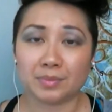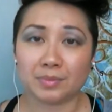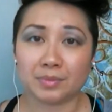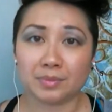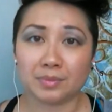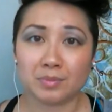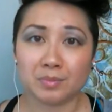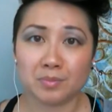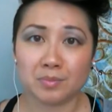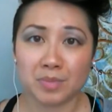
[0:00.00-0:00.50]

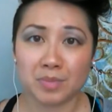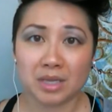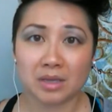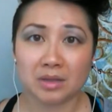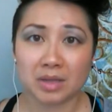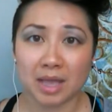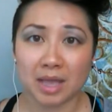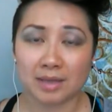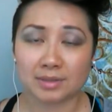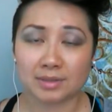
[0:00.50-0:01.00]

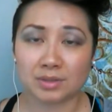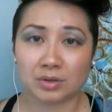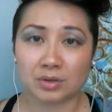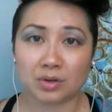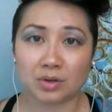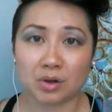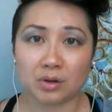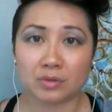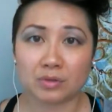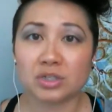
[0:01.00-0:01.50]
Me as their
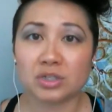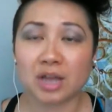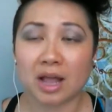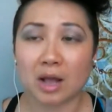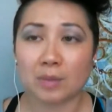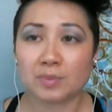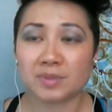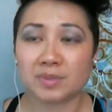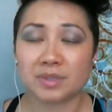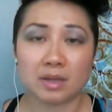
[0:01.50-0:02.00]
coach
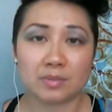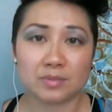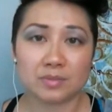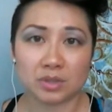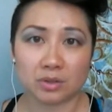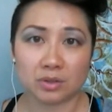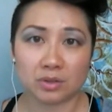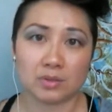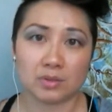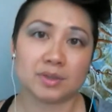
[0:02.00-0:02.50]
helps them
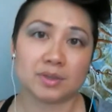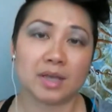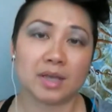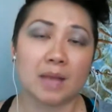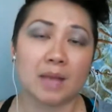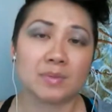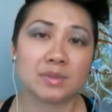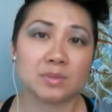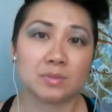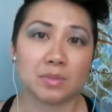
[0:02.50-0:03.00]
to close the
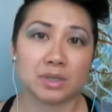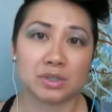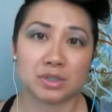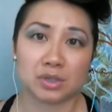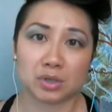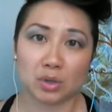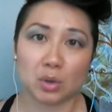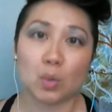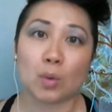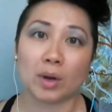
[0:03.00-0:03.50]
gaps
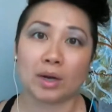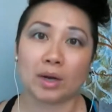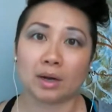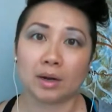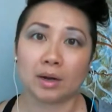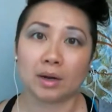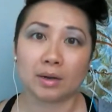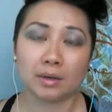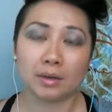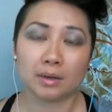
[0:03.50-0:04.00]
much
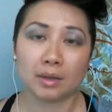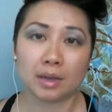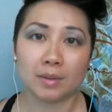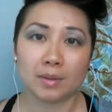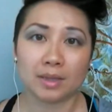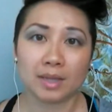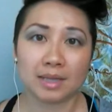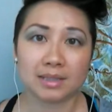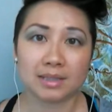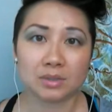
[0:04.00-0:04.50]
quicker. I
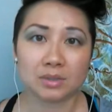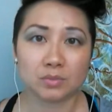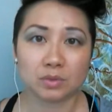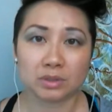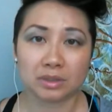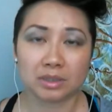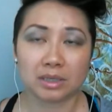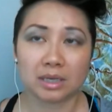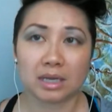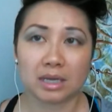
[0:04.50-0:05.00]
mean, that's
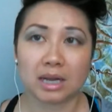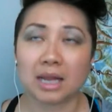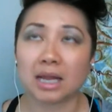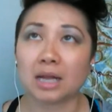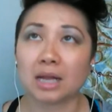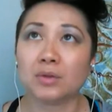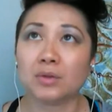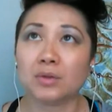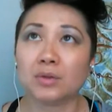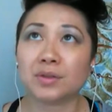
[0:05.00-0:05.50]
really it. I
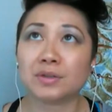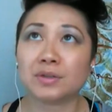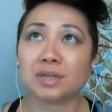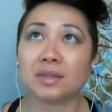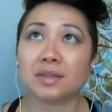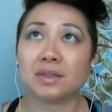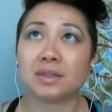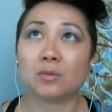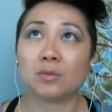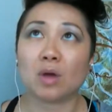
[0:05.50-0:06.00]
don't think there's
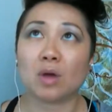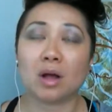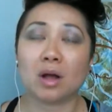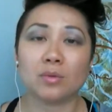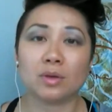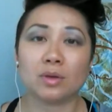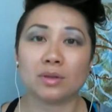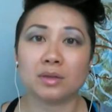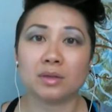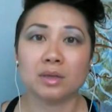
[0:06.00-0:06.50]
anything wrong
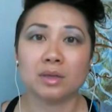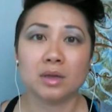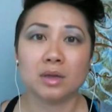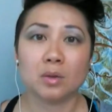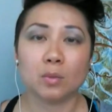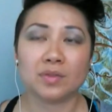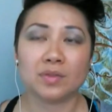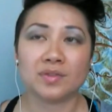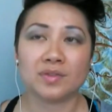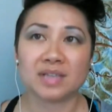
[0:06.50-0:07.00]
with
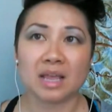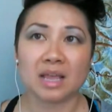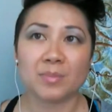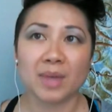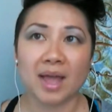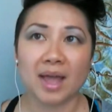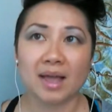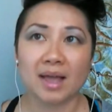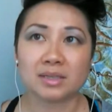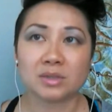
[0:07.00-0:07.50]

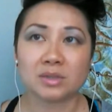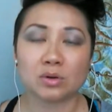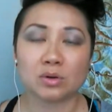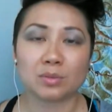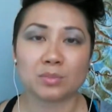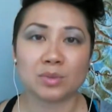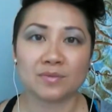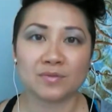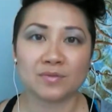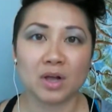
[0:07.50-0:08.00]
setbacks or
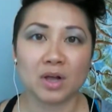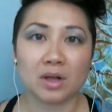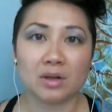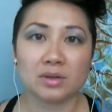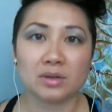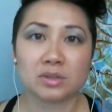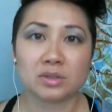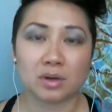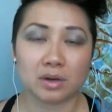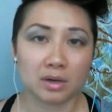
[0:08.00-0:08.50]

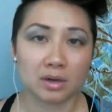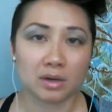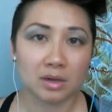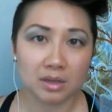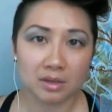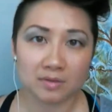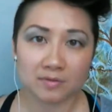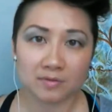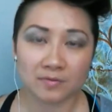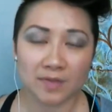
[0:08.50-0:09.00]
pitfalls or
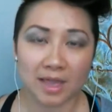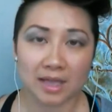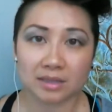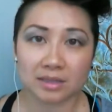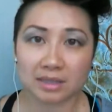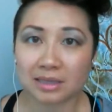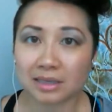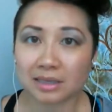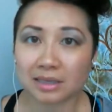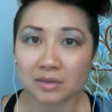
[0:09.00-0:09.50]

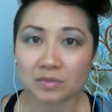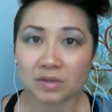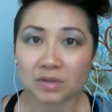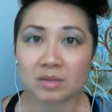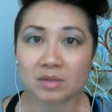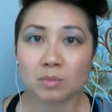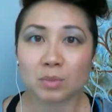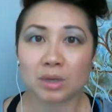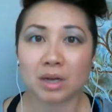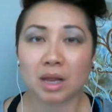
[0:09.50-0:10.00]
failing
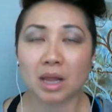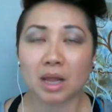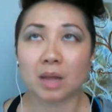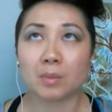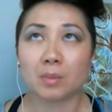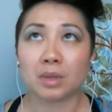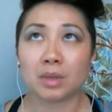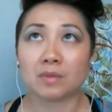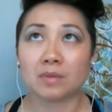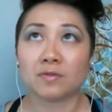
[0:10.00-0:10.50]
even, but
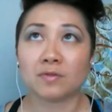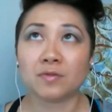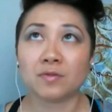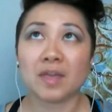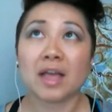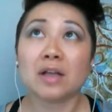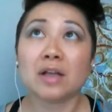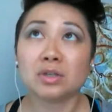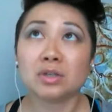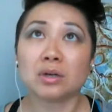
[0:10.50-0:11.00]

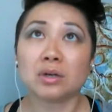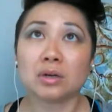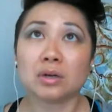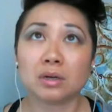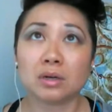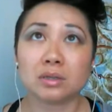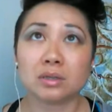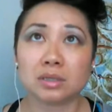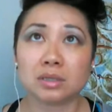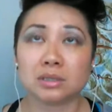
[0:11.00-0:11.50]

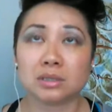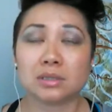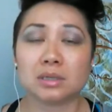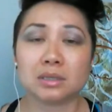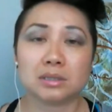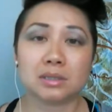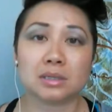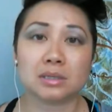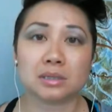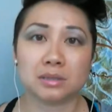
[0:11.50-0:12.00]
failure doesn't
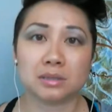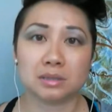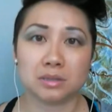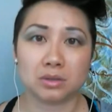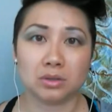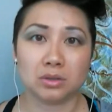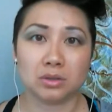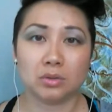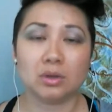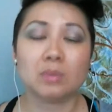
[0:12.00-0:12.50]
exist until
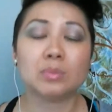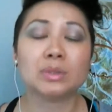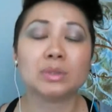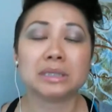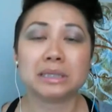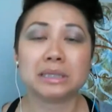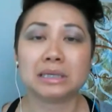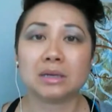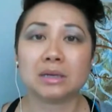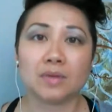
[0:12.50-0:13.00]
you
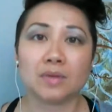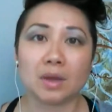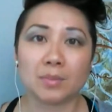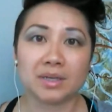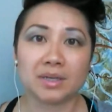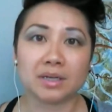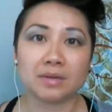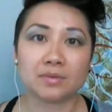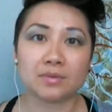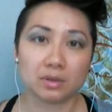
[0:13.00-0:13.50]
completely give up
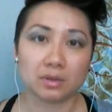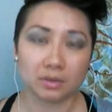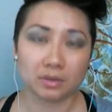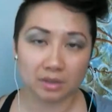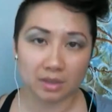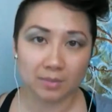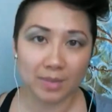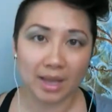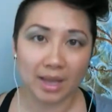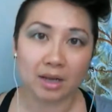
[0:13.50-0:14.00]
and never
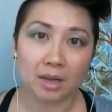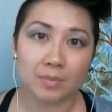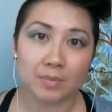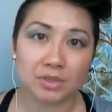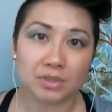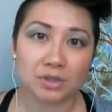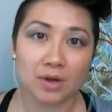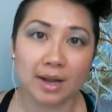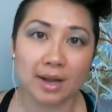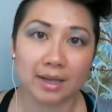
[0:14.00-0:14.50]
get back up
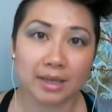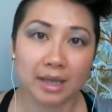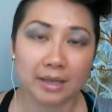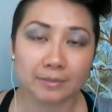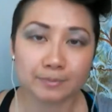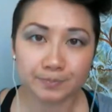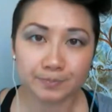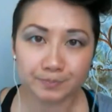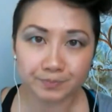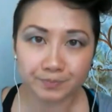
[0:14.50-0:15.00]
and try again.